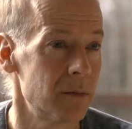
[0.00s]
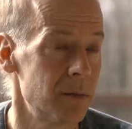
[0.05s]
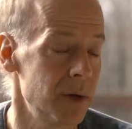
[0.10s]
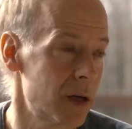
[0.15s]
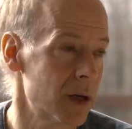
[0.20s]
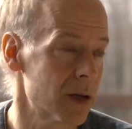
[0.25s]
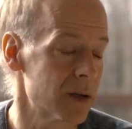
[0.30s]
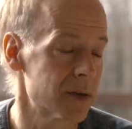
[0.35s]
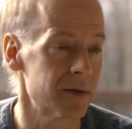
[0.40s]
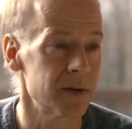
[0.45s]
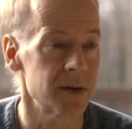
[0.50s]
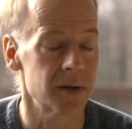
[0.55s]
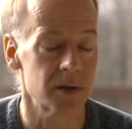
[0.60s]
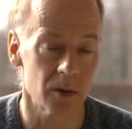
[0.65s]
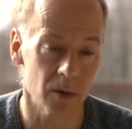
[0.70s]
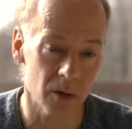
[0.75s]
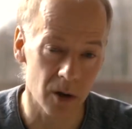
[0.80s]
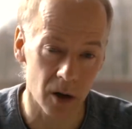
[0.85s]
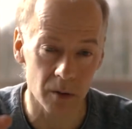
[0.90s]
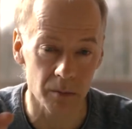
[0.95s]
because of its
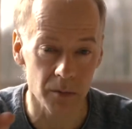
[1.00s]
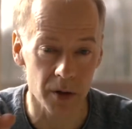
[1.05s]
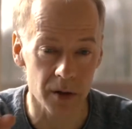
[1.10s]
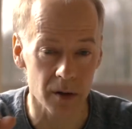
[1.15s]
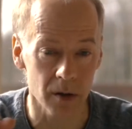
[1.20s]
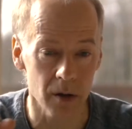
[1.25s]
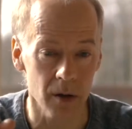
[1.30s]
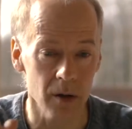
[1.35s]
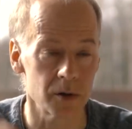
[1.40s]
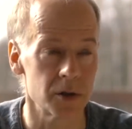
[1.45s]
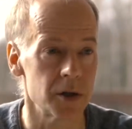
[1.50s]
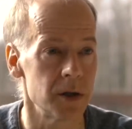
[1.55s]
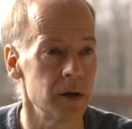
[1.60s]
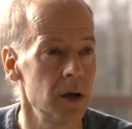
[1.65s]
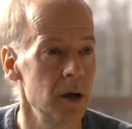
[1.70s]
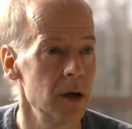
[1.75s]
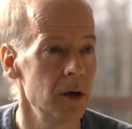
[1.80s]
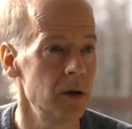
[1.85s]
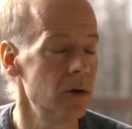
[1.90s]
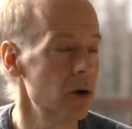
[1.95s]
so-called mythology.
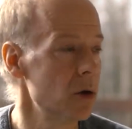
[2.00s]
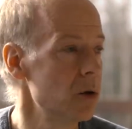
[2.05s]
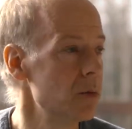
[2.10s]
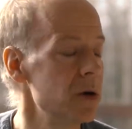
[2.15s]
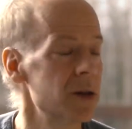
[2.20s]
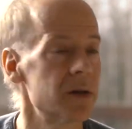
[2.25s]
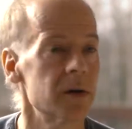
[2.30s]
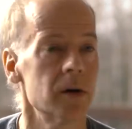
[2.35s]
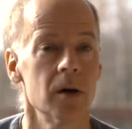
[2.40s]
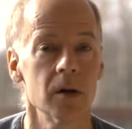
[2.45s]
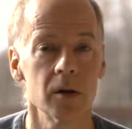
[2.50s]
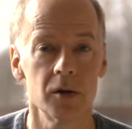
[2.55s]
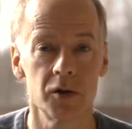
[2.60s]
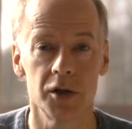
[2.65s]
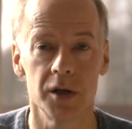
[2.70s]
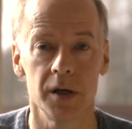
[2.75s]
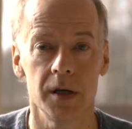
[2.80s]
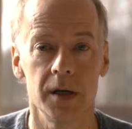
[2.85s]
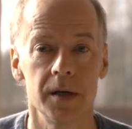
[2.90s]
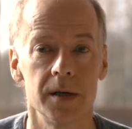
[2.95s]
No,
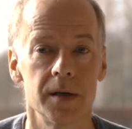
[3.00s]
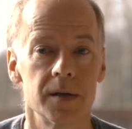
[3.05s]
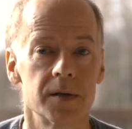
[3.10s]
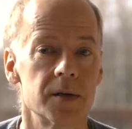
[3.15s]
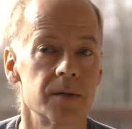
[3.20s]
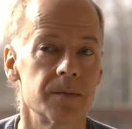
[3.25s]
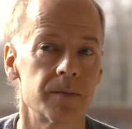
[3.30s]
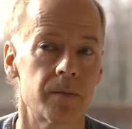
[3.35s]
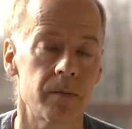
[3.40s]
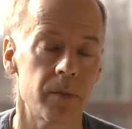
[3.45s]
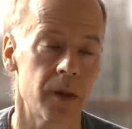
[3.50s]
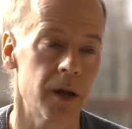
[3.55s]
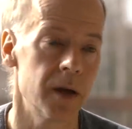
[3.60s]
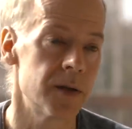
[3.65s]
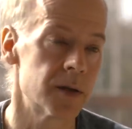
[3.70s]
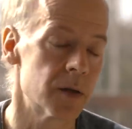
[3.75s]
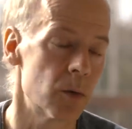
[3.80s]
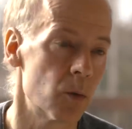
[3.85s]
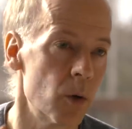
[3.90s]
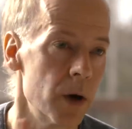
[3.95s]
mythology is
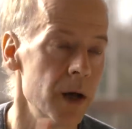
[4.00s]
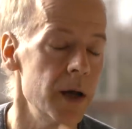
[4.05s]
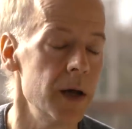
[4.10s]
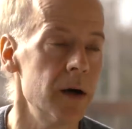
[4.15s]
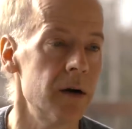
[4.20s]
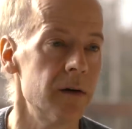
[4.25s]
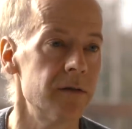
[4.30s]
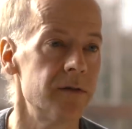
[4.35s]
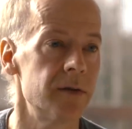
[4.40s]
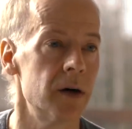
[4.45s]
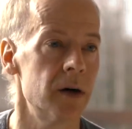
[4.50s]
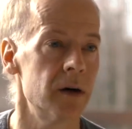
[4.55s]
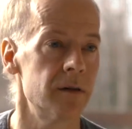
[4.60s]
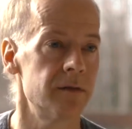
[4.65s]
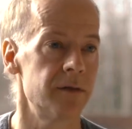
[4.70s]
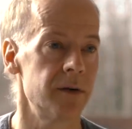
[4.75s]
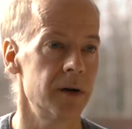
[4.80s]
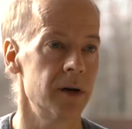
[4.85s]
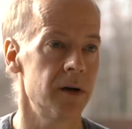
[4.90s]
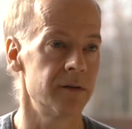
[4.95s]
a way
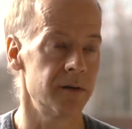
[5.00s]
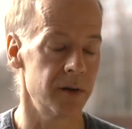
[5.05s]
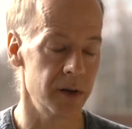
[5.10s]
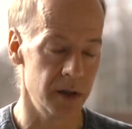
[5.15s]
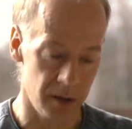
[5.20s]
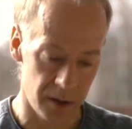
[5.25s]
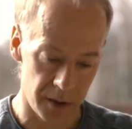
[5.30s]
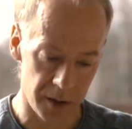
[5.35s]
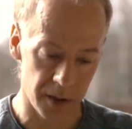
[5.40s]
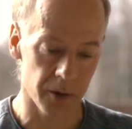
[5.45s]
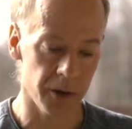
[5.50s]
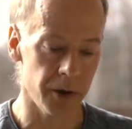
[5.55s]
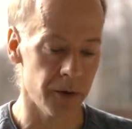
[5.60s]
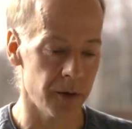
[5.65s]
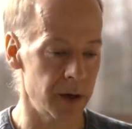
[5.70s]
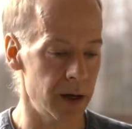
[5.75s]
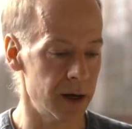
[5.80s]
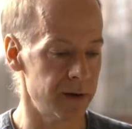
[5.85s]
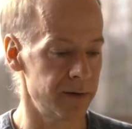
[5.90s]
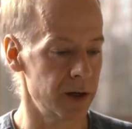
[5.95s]
of interior
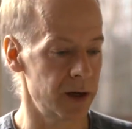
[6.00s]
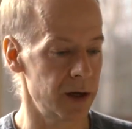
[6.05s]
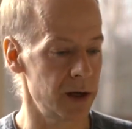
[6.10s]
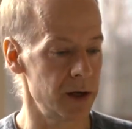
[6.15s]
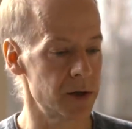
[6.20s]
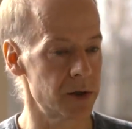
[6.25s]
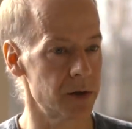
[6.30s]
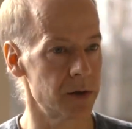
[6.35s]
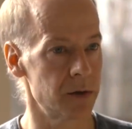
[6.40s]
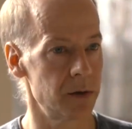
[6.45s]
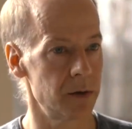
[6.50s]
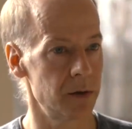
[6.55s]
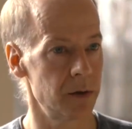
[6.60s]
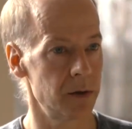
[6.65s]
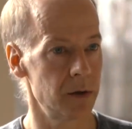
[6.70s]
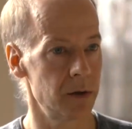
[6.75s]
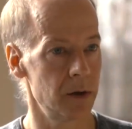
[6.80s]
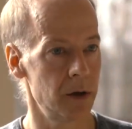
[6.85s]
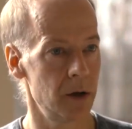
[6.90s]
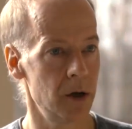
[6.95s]
navigation.
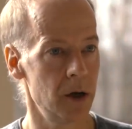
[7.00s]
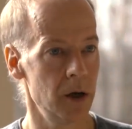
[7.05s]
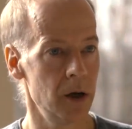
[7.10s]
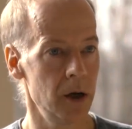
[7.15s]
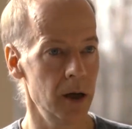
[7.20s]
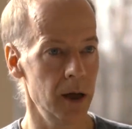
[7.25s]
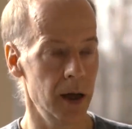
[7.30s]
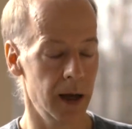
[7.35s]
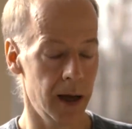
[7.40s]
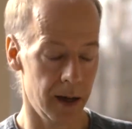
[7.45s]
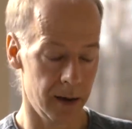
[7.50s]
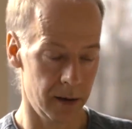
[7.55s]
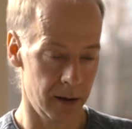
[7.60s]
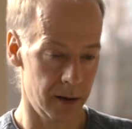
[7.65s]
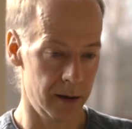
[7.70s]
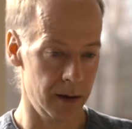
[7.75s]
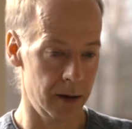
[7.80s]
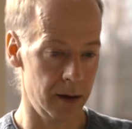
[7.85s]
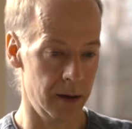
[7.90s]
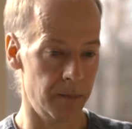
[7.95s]

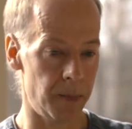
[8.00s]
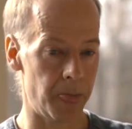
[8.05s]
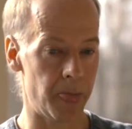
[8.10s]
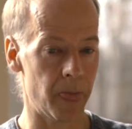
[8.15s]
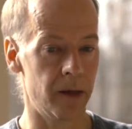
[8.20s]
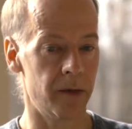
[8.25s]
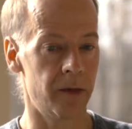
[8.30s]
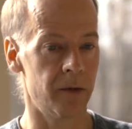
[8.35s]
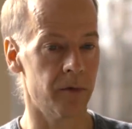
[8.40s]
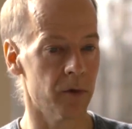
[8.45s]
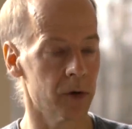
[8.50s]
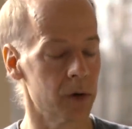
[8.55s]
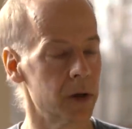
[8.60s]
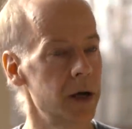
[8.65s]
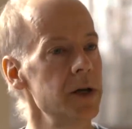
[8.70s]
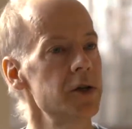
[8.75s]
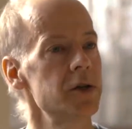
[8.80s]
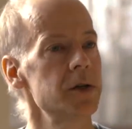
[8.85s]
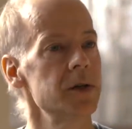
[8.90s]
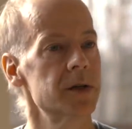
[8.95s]
And the
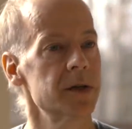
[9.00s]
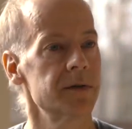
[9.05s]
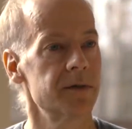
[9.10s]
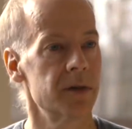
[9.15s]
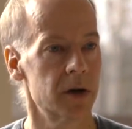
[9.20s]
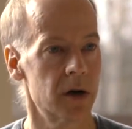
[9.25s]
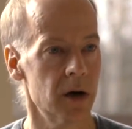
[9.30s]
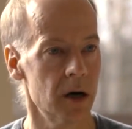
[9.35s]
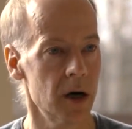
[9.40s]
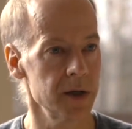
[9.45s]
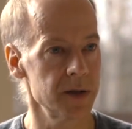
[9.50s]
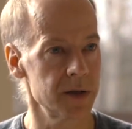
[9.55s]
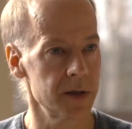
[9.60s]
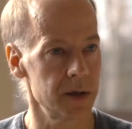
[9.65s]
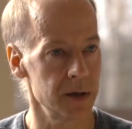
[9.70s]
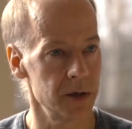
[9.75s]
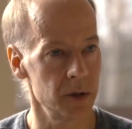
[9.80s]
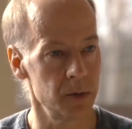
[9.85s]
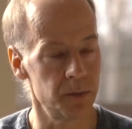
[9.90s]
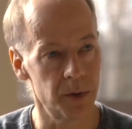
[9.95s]
relations of the gods
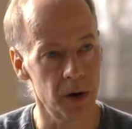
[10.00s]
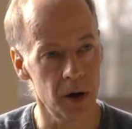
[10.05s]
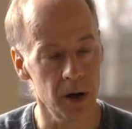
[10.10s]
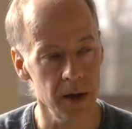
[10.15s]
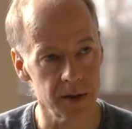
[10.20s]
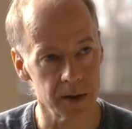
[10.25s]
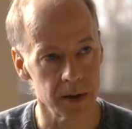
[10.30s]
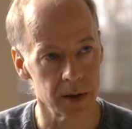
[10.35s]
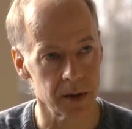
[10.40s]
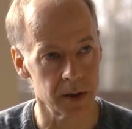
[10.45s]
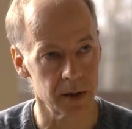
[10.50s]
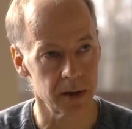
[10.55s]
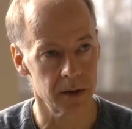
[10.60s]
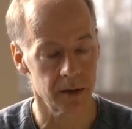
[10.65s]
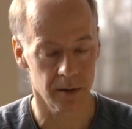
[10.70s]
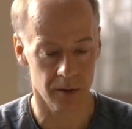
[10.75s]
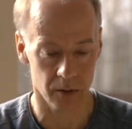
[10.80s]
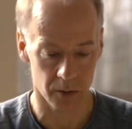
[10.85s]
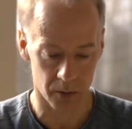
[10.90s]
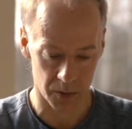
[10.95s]
that you posit,
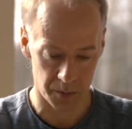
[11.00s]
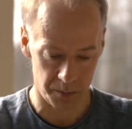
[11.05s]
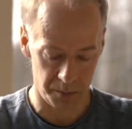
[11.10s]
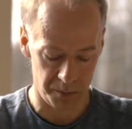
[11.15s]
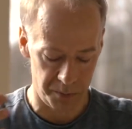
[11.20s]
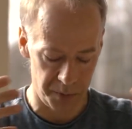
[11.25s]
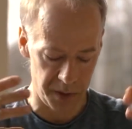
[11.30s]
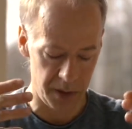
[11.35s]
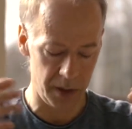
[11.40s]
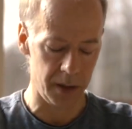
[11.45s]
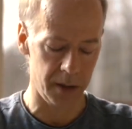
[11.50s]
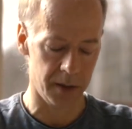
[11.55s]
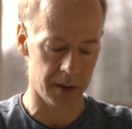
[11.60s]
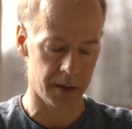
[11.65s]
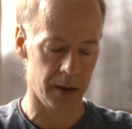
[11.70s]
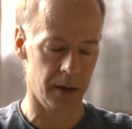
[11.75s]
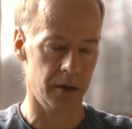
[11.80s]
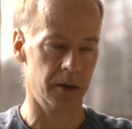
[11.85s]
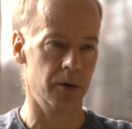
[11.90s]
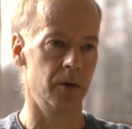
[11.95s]
those beings
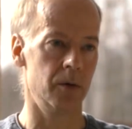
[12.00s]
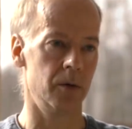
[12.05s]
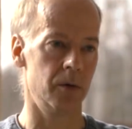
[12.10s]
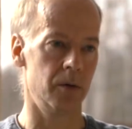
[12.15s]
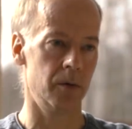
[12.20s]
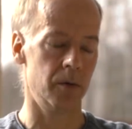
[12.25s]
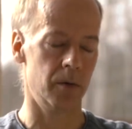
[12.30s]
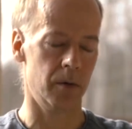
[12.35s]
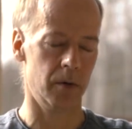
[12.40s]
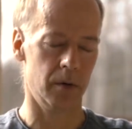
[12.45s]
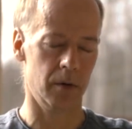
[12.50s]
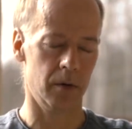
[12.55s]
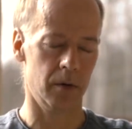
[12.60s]
that you